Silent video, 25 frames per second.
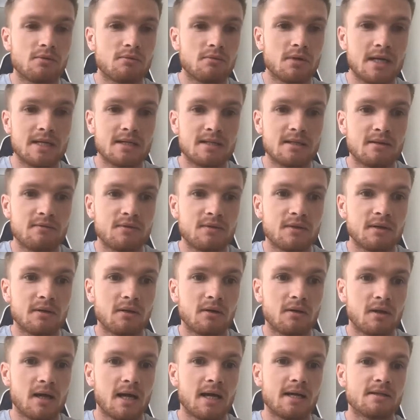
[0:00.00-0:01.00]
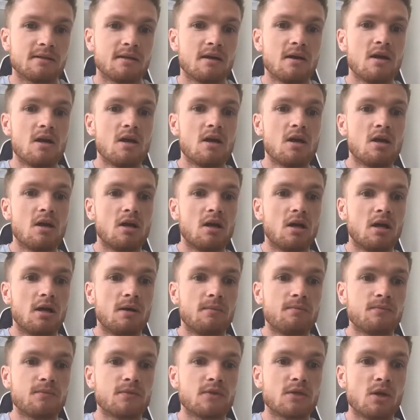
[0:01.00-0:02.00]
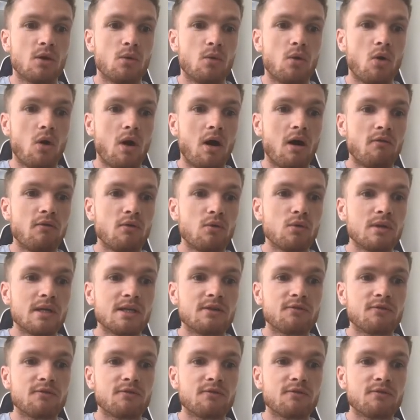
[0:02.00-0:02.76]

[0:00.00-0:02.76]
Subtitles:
rates and everything like that. So of all these